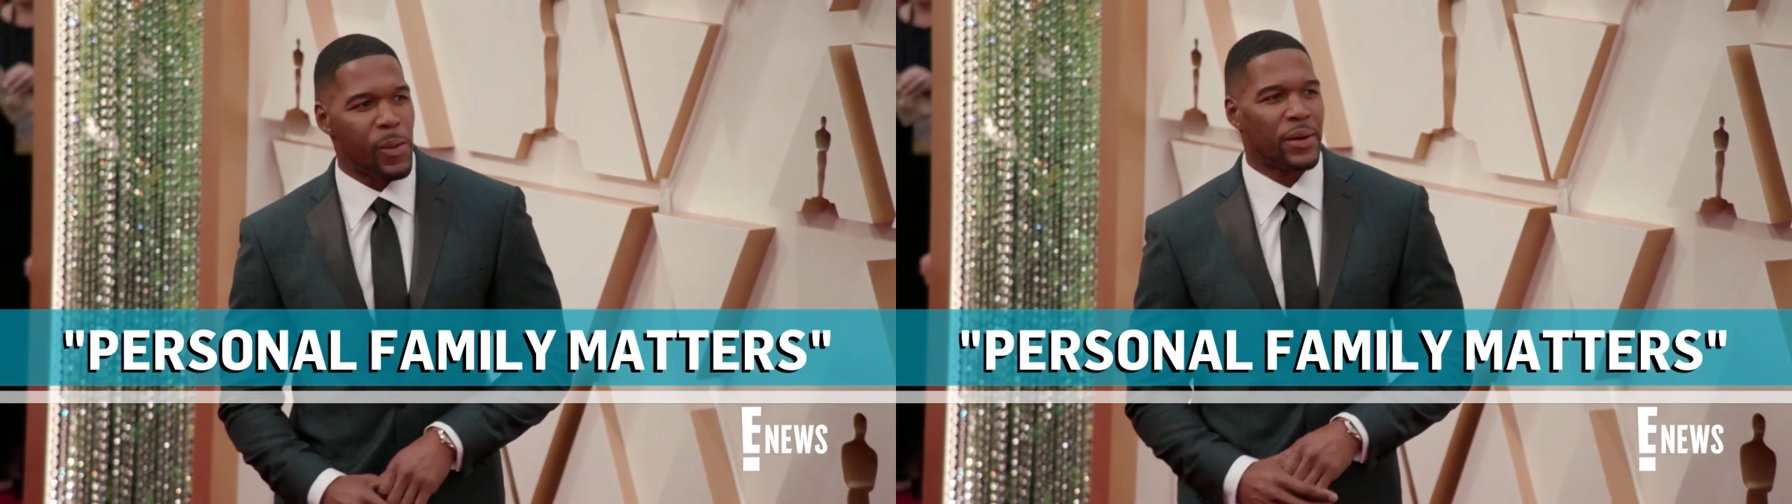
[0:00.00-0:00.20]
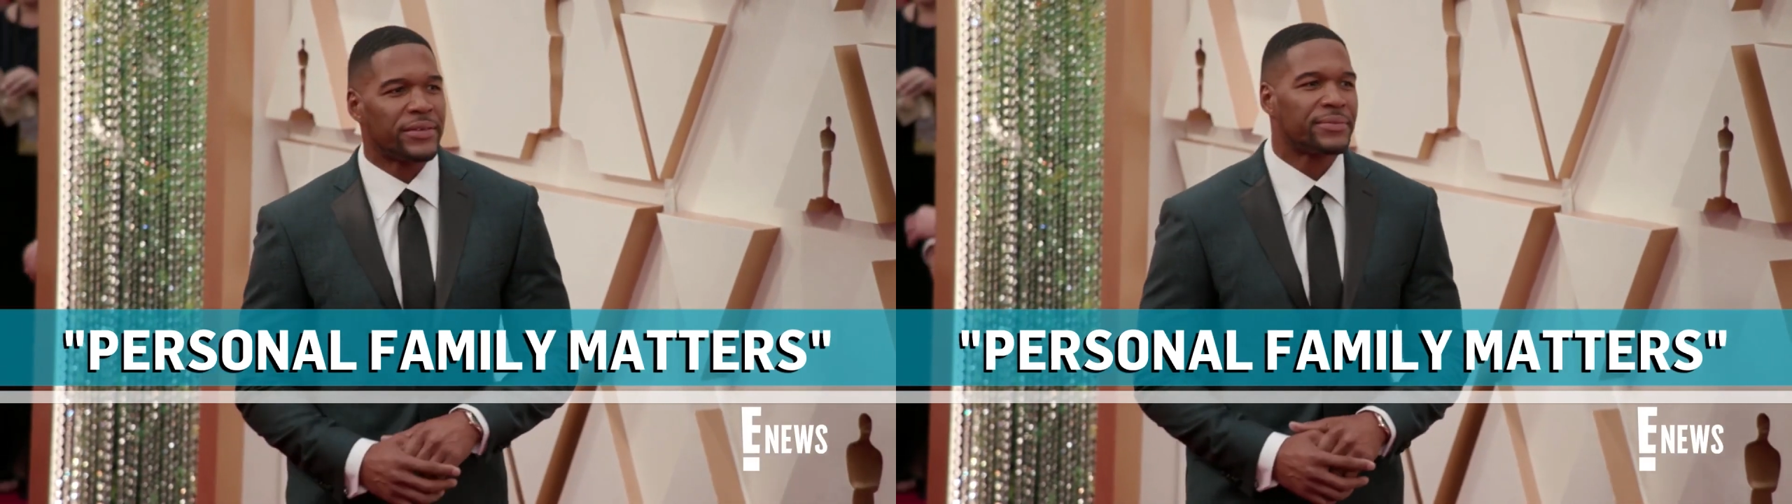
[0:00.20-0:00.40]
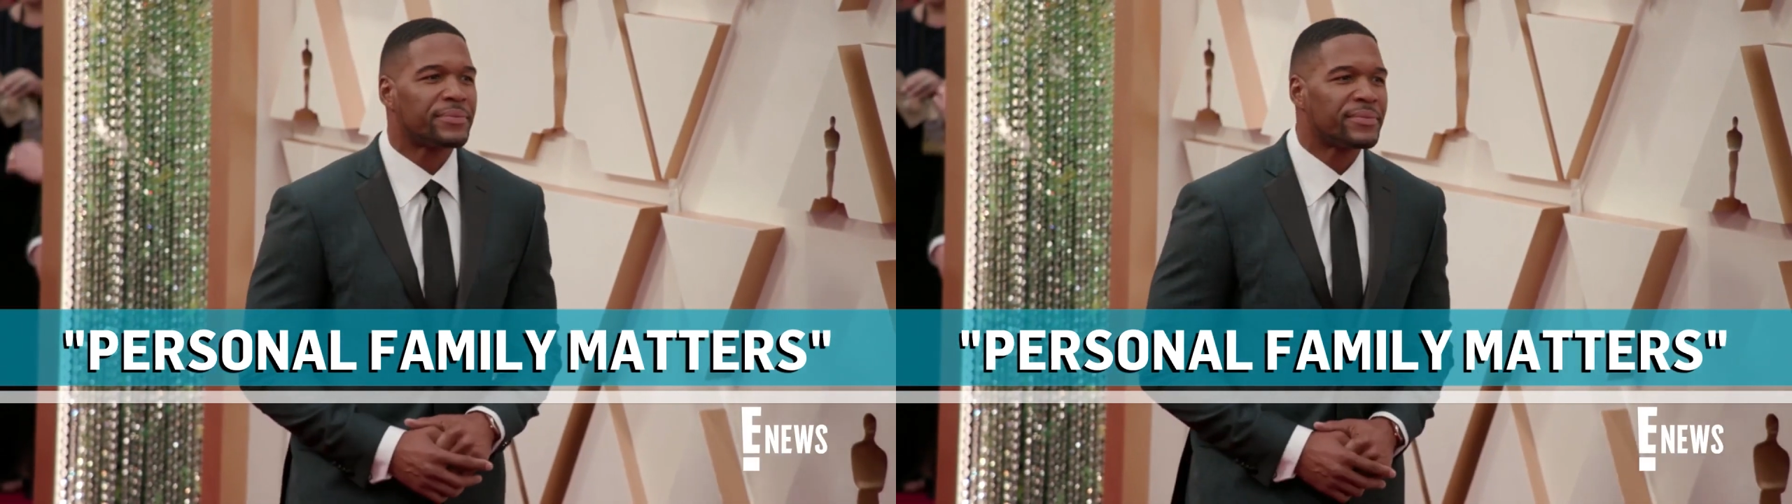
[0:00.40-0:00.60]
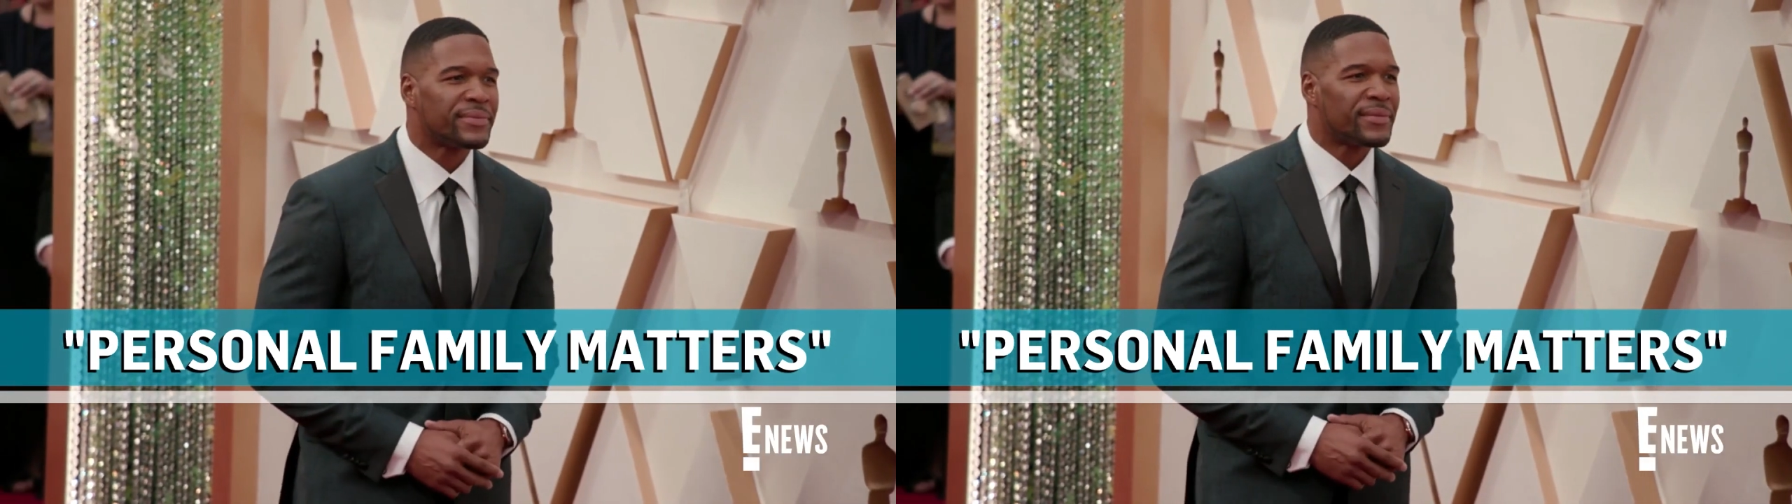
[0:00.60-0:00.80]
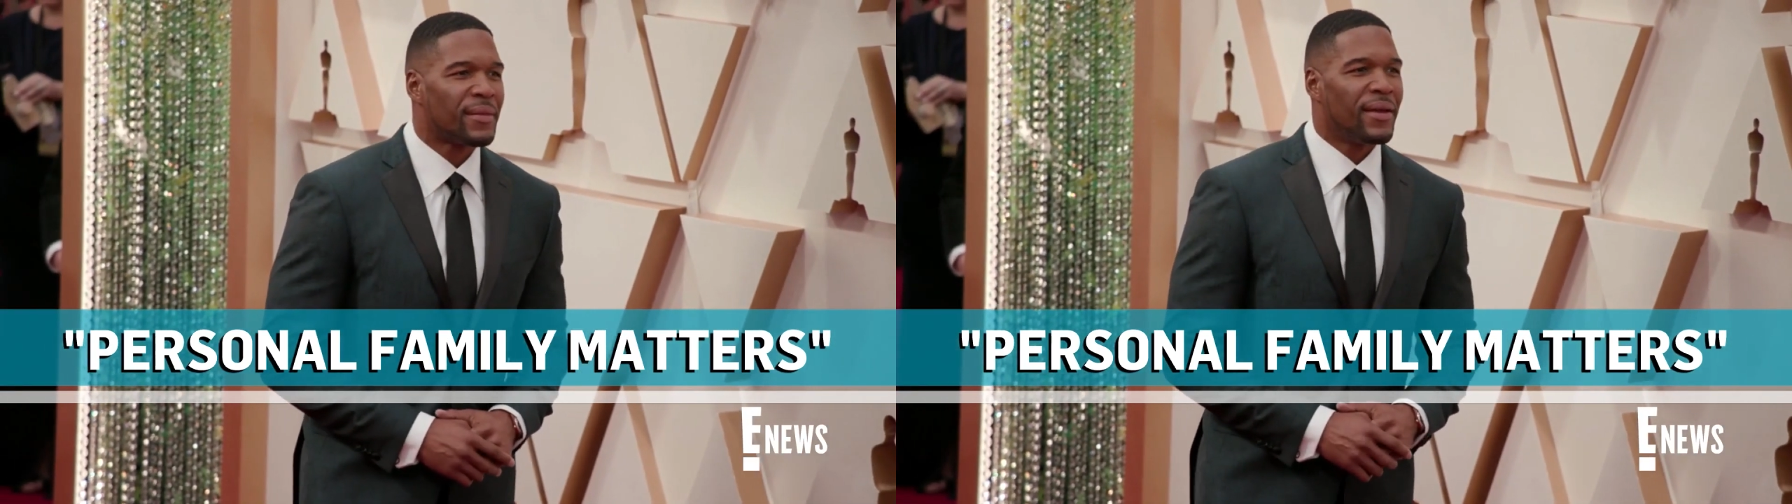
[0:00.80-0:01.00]
with Michael
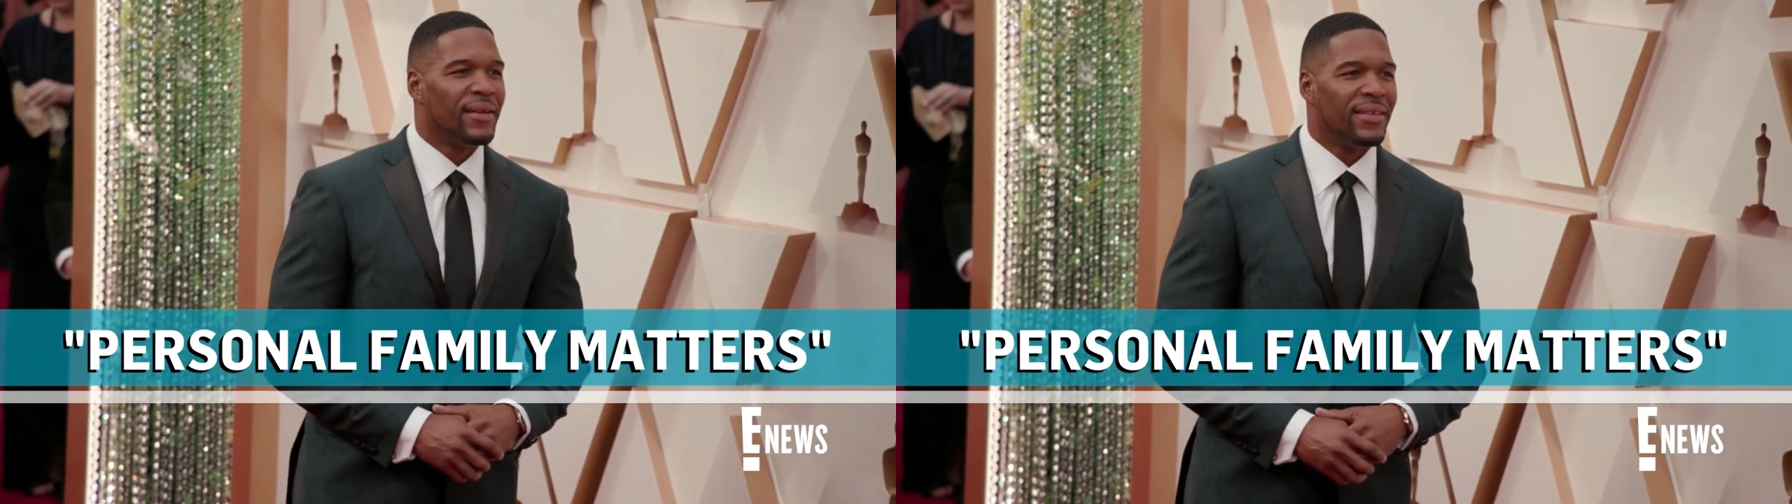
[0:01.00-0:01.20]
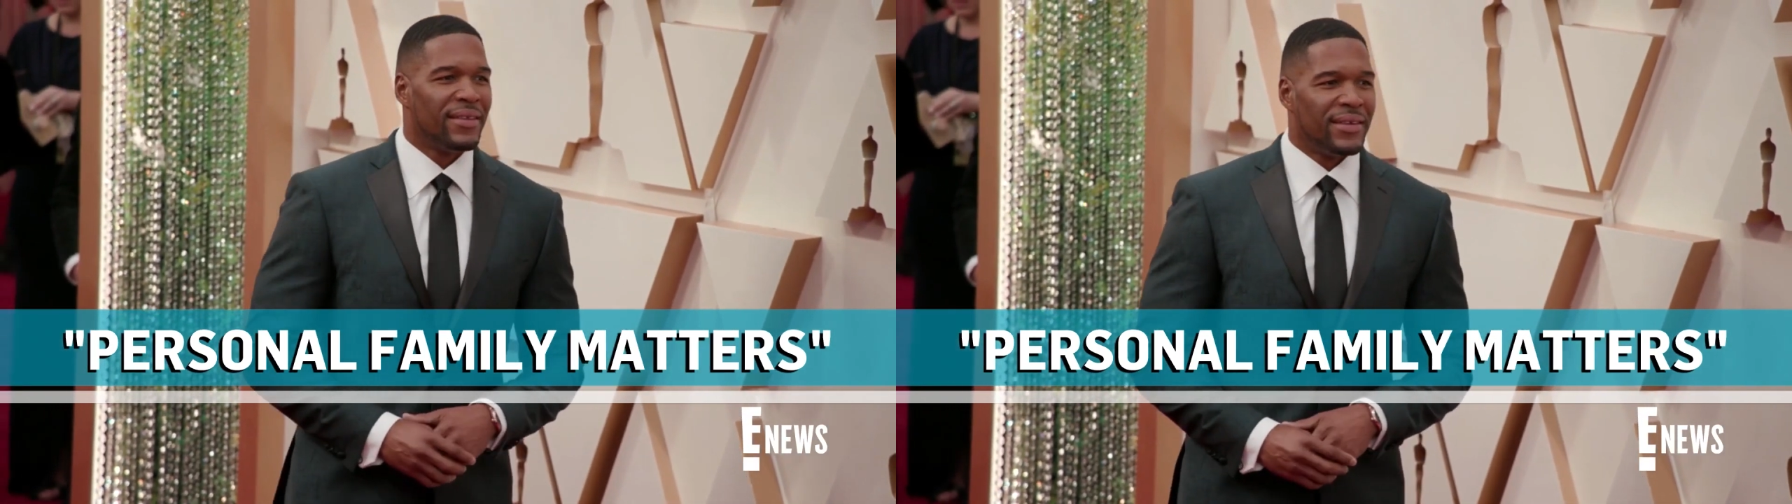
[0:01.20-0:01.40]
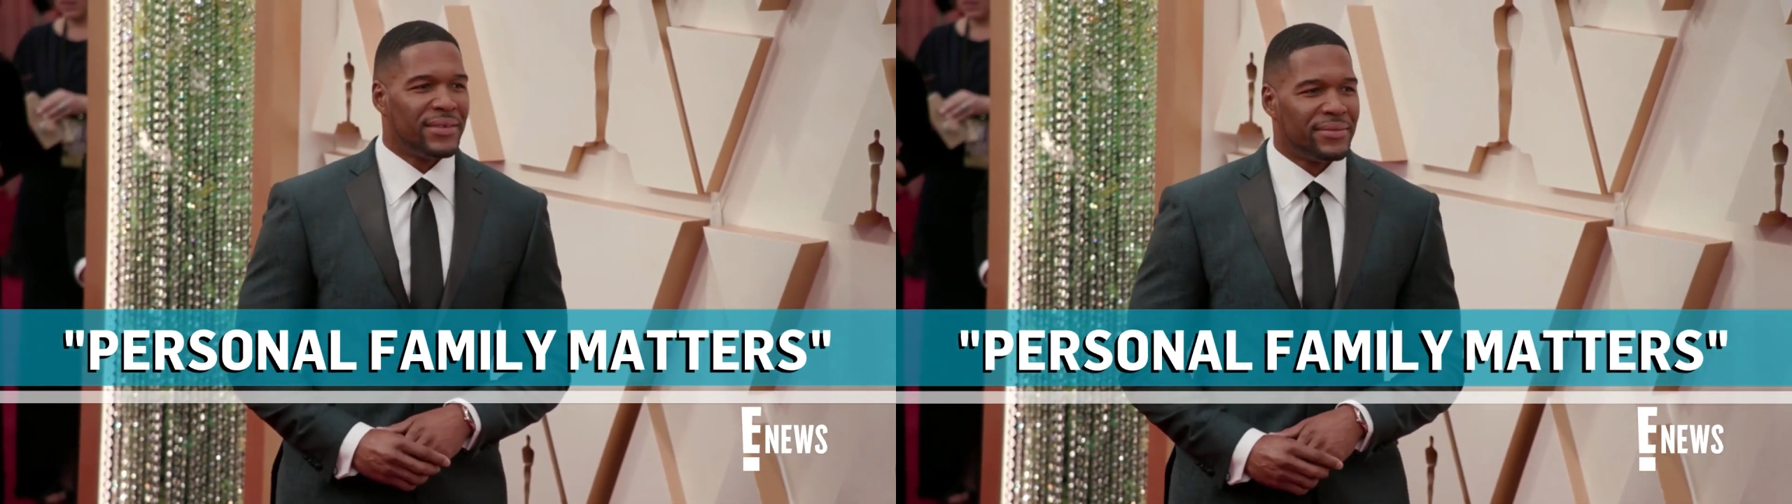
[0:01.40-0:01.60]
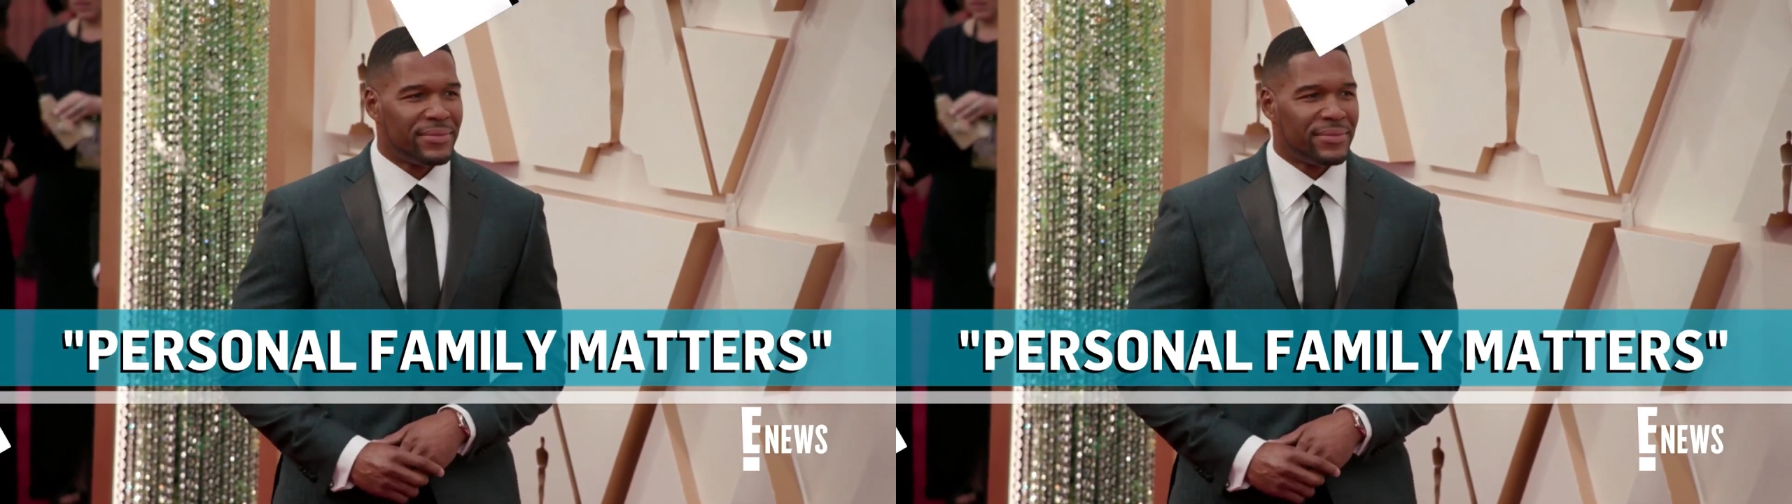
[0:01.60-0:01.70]
Strahan this